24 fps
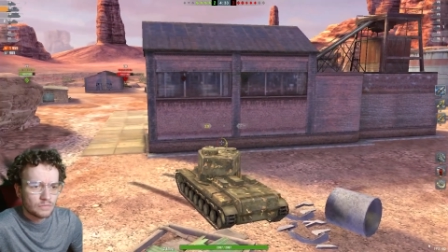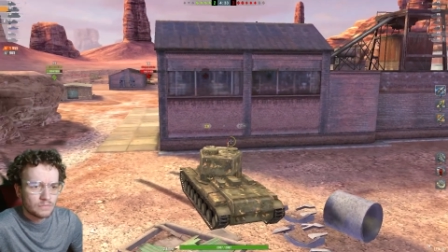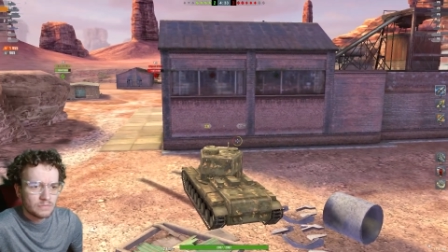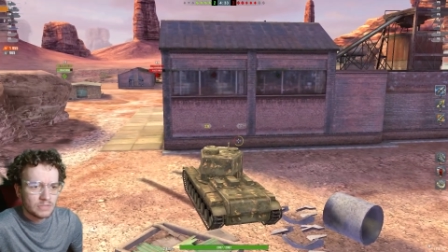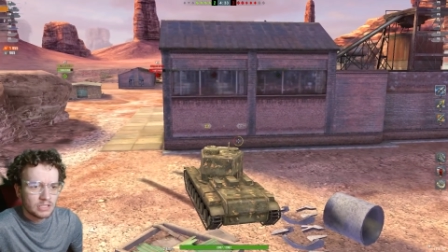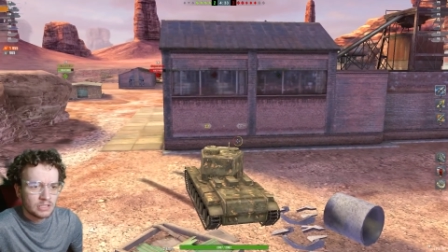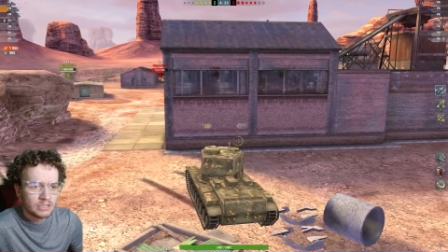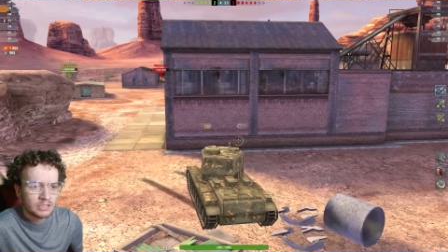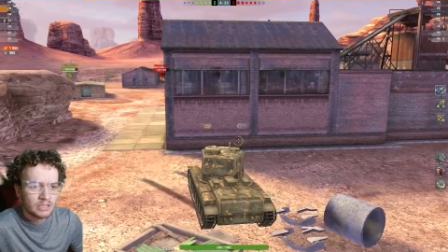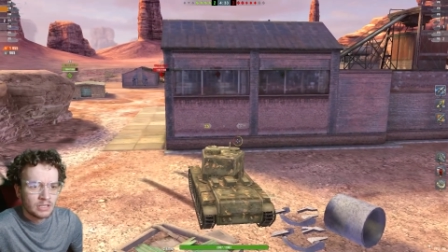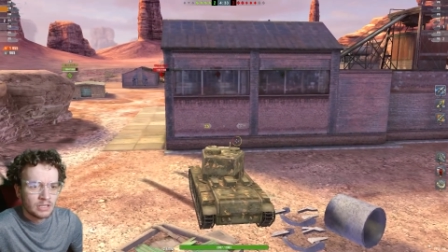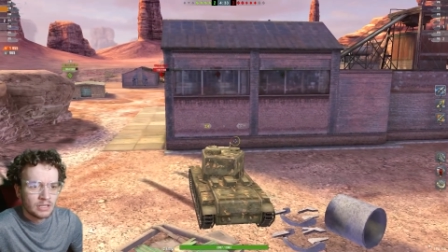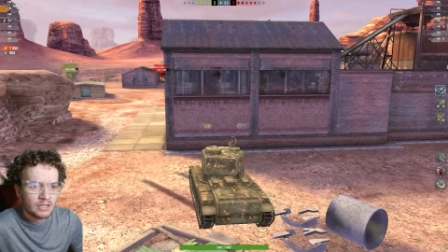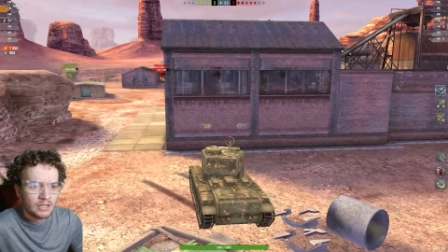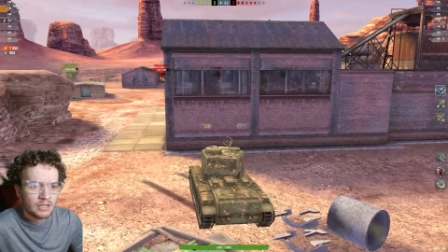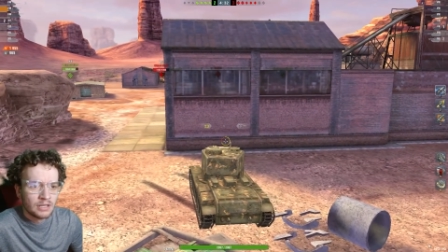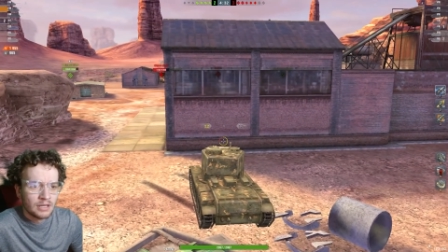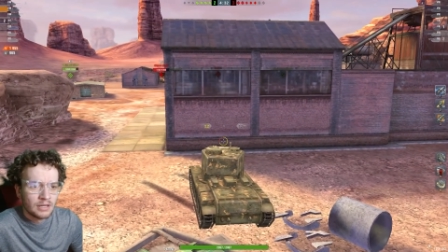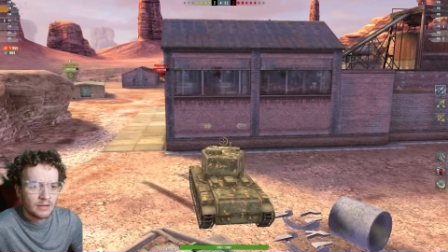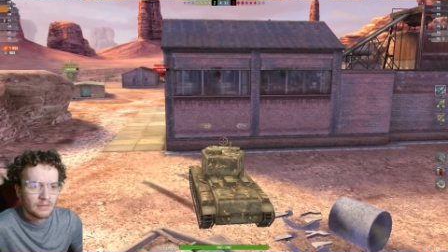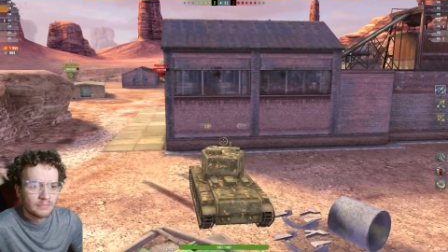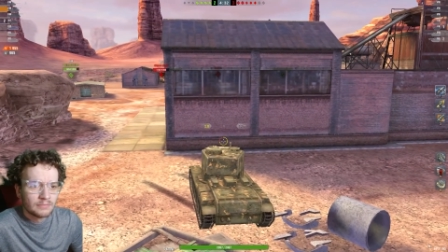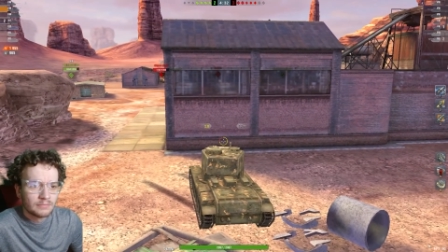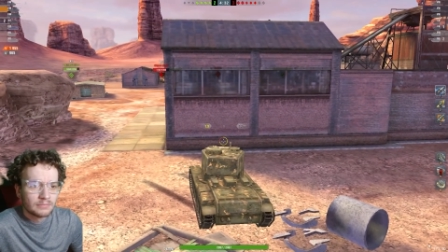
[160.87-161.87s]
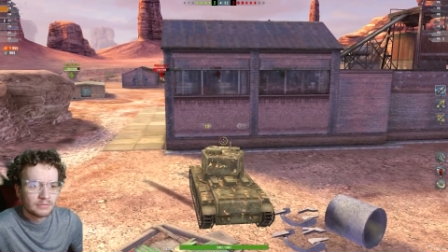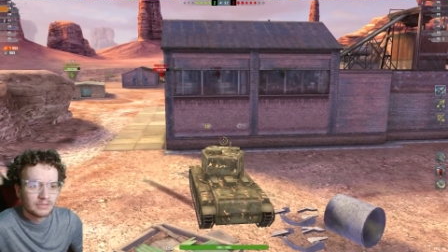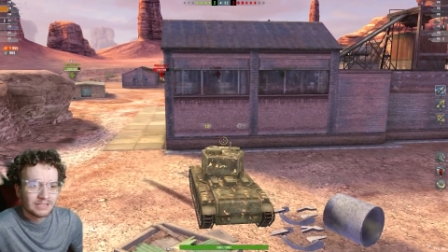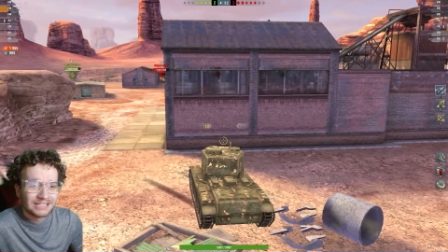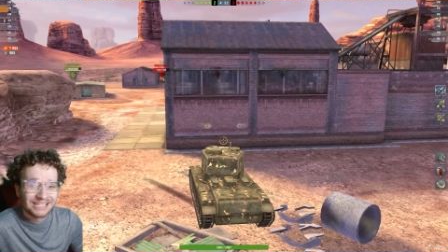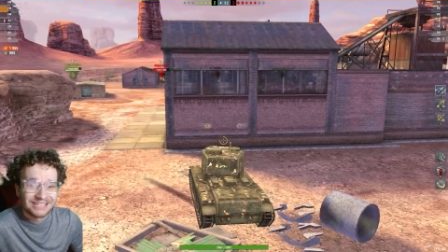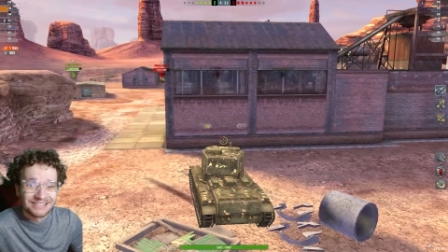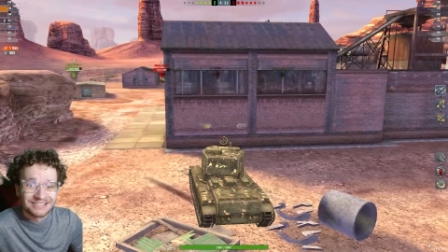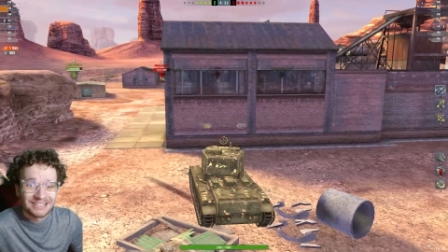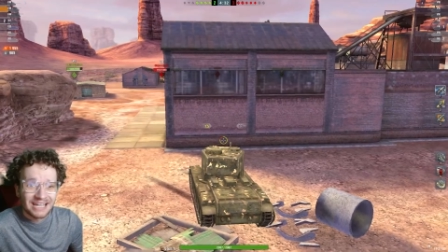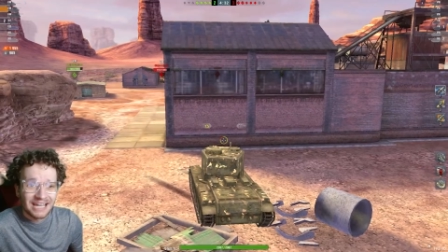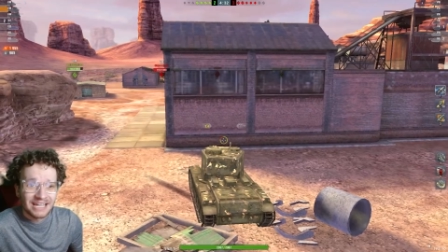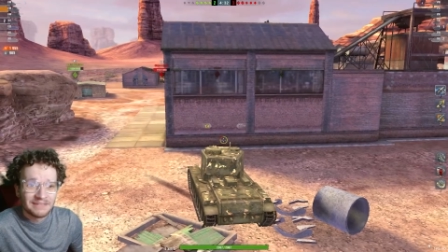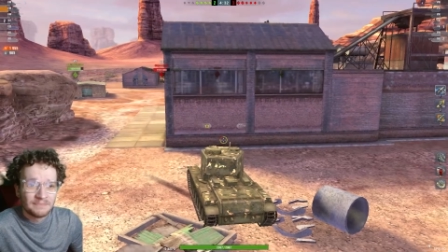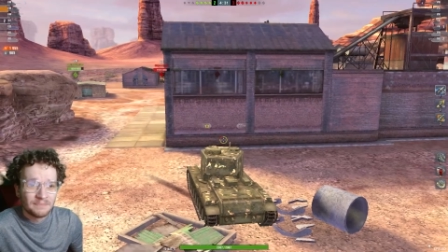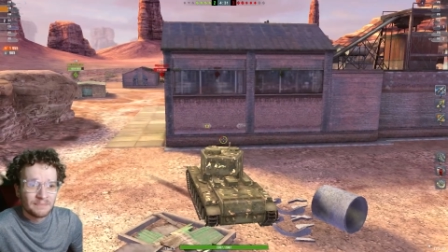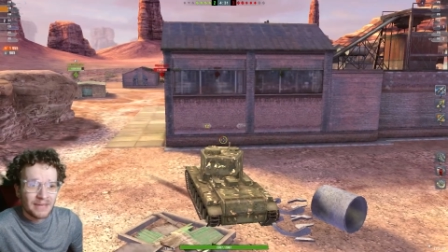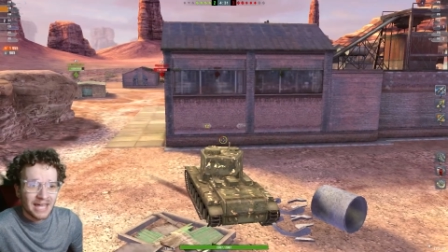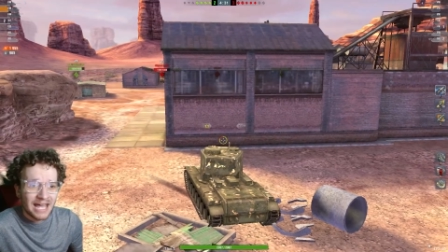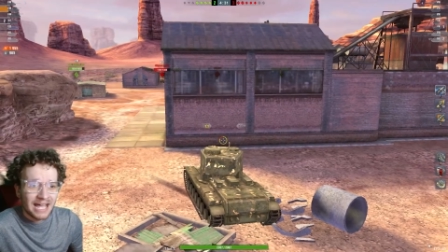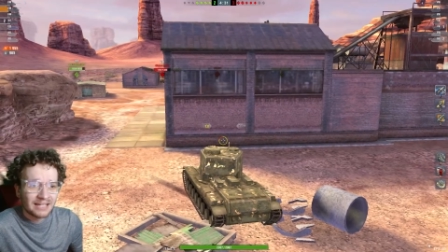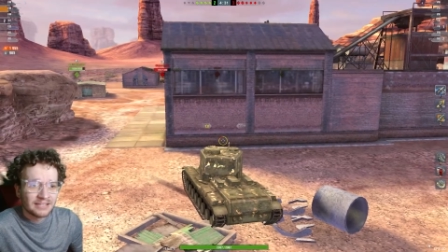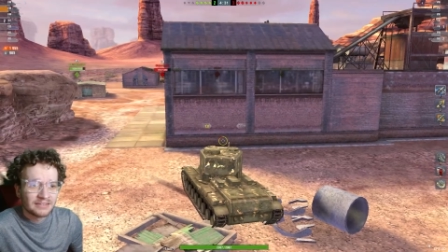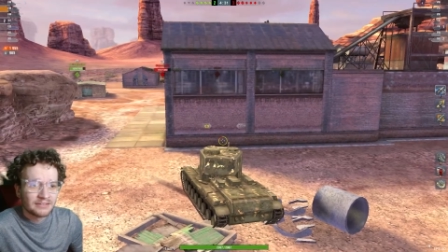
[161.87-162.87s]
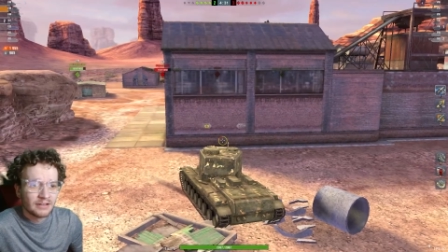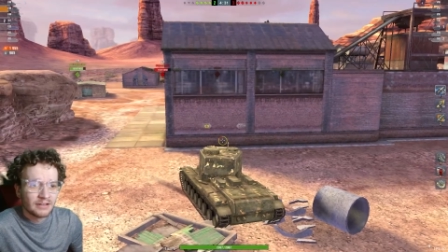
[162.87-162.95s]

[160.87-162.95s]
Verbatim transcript: me because I backed